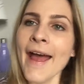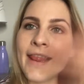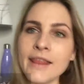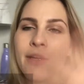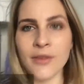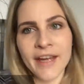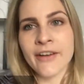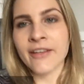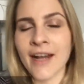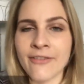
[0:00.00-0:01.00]
Hello
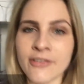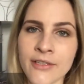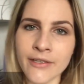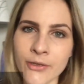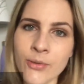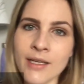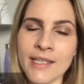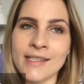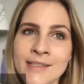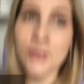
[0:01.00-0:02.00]
there, good afternoon.
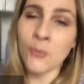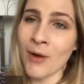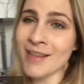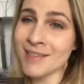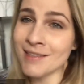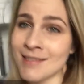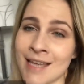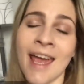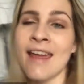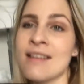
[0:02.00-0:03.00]
It is
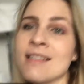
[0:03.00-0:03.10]
Wednesday